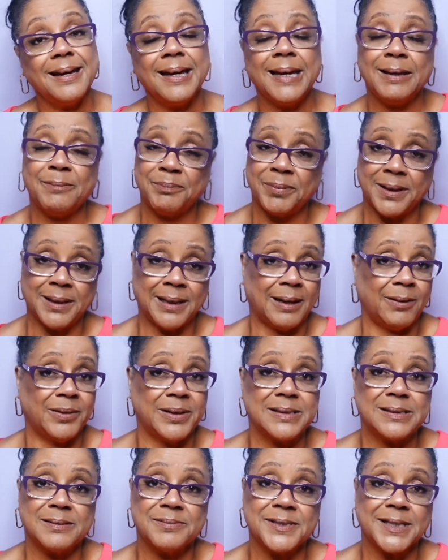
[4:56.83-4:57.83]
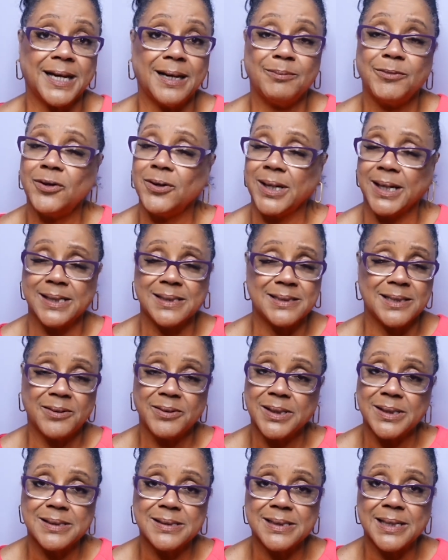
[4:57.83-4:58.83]
It'd be that way sometime. You guys know
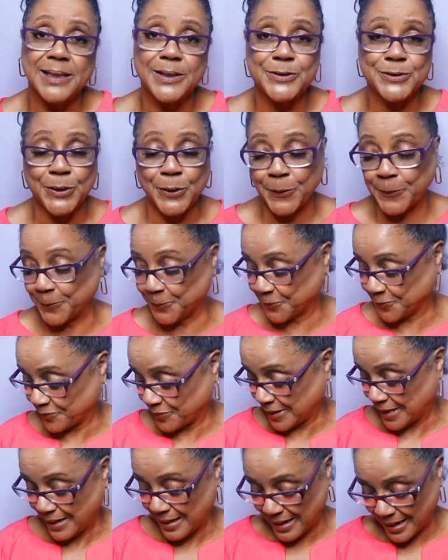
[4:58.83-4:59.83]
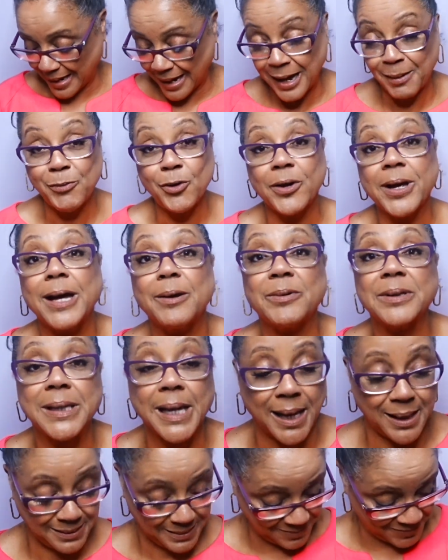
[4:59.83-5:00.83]
this. So I'm okay with
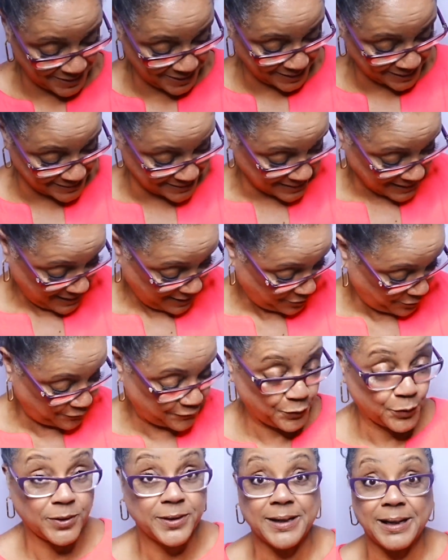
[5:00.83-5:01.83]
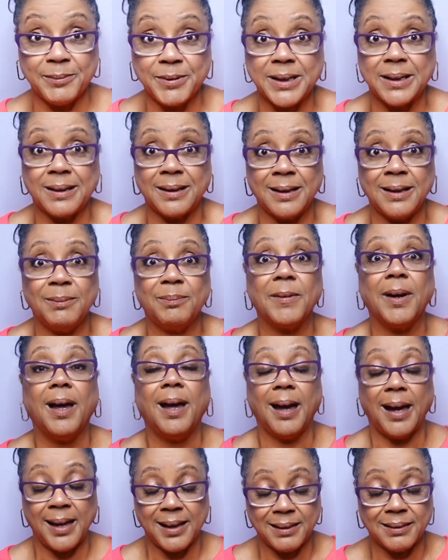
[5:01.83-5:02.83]
that because the four that I'm going to keep,
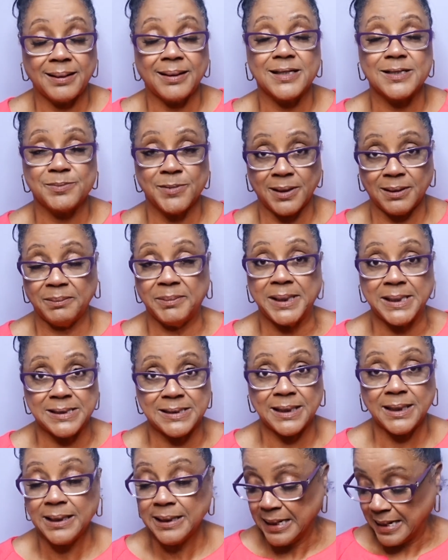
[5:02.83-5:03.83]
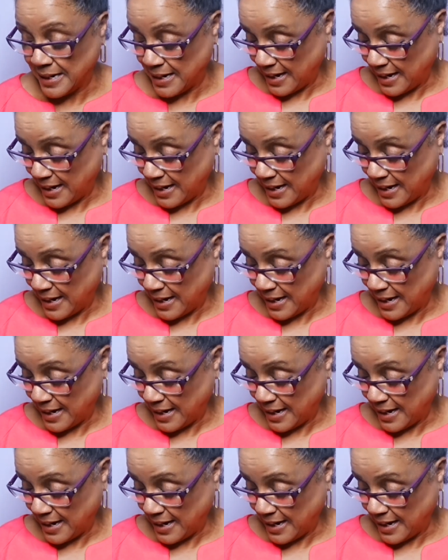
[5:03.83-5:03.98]
I think smell amazing.